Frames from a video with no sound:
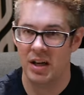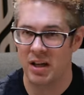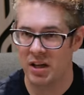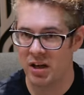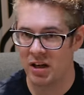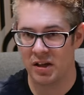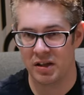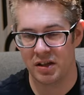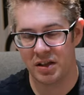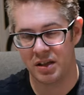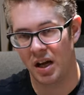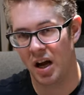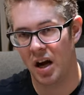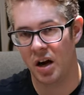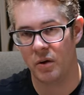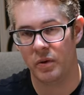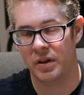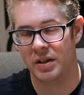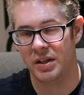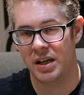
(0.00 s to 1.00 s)
You can
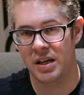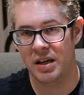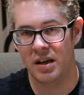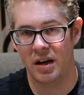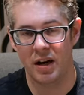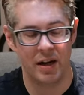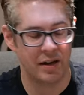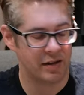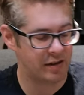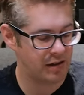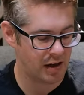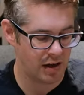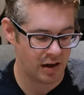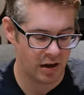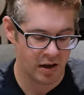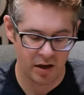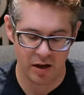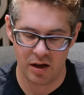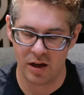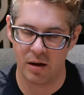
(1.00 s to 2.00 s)
start with a
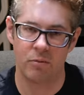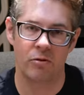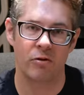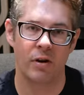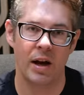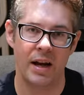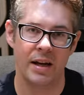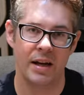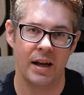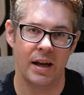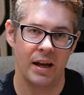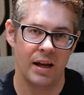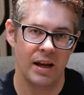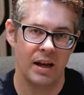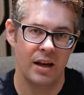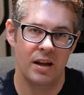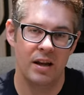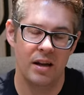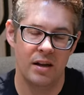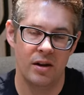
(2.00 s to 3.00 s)
CDI-XR, you can upgrade it,
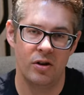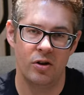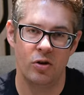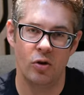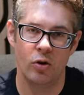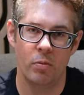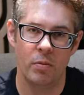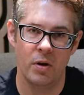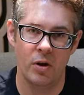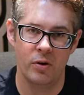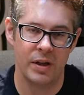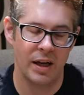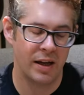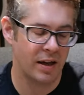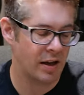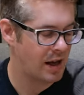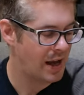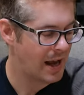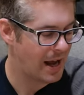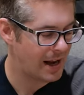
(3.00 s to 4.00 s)
you can enjoy
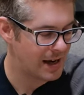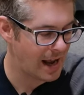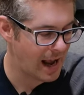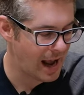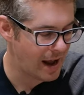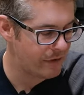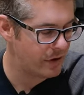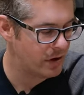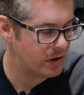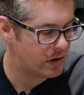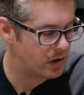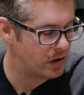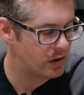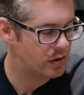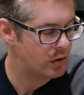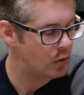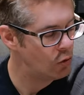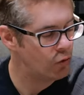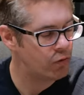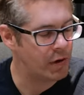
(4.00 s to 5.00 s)
music and have a
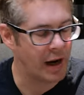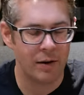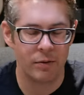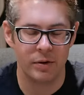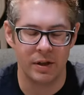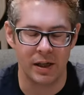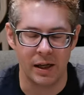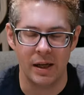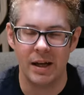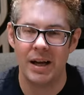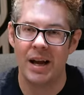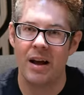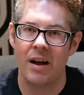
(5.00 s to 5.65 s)
good all-rounder.